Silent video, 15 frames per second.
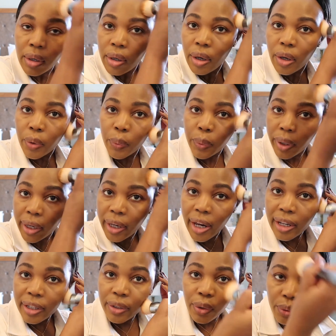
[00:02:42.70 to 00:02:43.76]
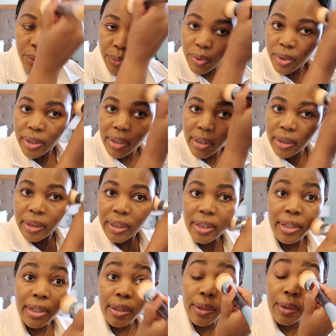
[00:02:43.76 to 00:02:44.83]
Okay, I know still this
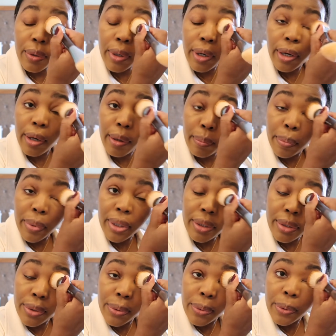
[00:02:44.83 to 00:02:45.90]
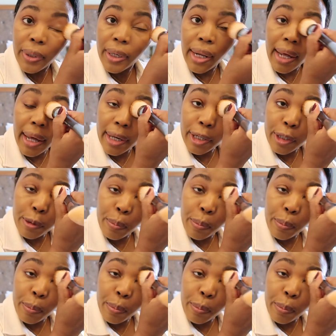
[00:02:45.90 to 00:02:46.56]
is looking a bit too light,